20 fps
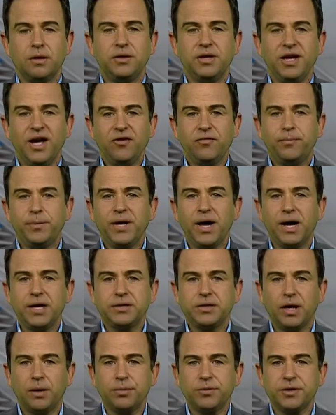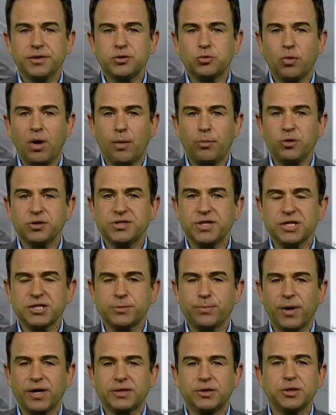The FBI dubbed this robbery
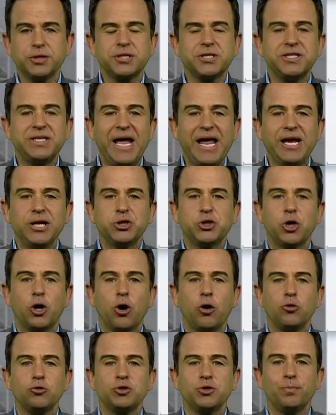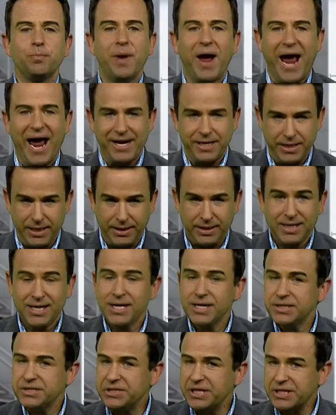suspect the Stagecoach Bandit.
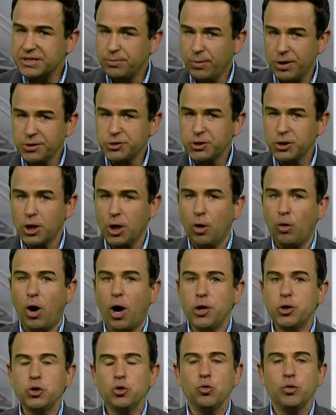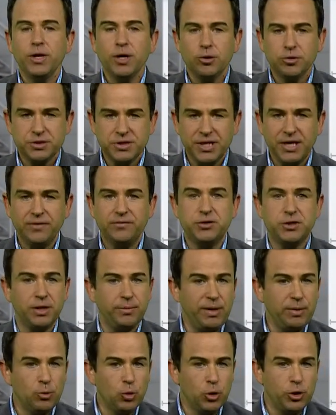Six months ago, on New Year's Eve,
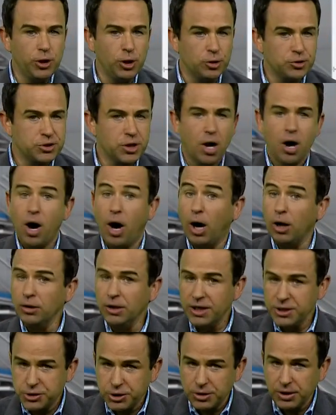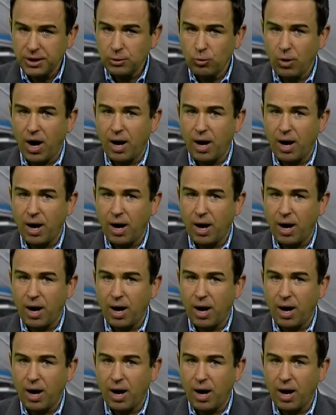Jimmy Munoz allegedly